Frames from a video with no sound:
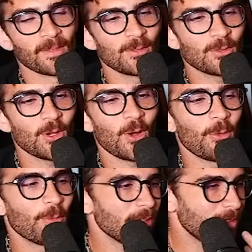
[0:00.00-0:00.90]

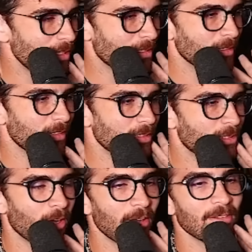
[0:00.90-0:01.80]
so he could
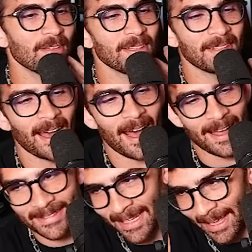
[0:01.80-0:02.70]
cut
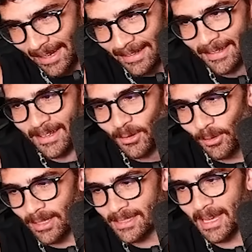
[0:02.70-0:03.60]
content where
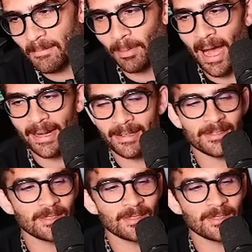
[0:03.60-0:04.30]
he's like, Biden is